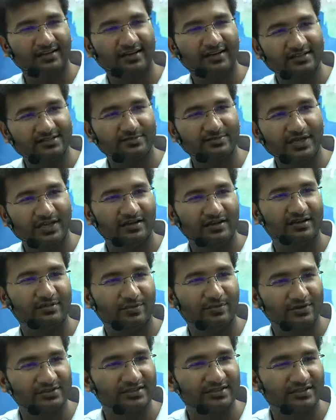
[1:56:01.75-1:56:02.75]
is being
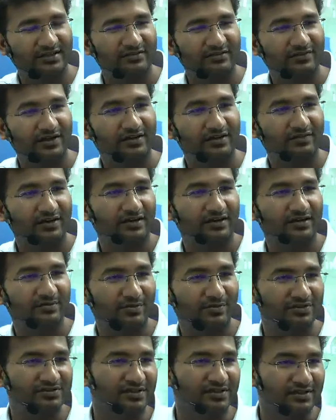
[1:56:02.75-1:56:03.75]
deposited, where will it
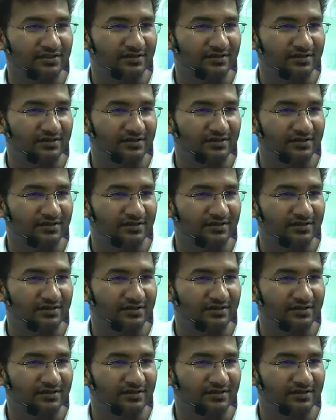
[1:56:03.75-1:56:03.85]
deposit?